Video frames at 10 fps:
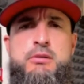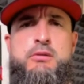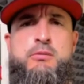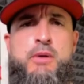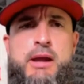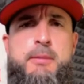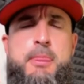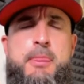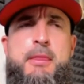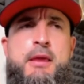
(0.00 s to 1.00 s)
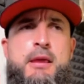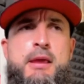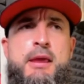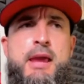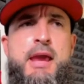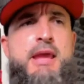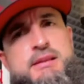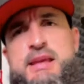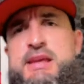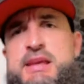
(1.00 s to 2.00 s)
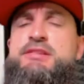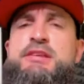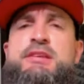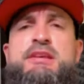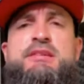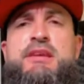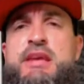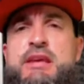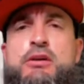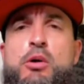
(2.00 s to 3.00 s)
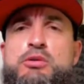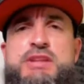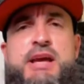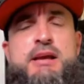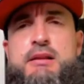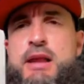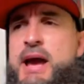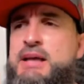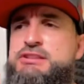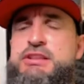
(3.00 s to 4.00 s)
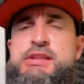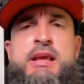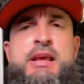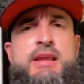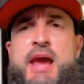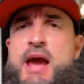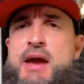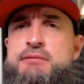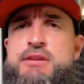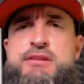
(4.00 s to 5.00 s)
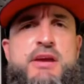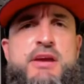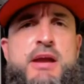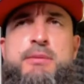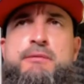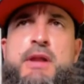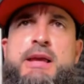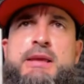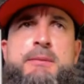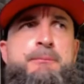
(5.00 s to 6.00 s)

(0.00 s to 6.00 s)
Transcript: right? And it leads to these egos that clash, and they have this type of like,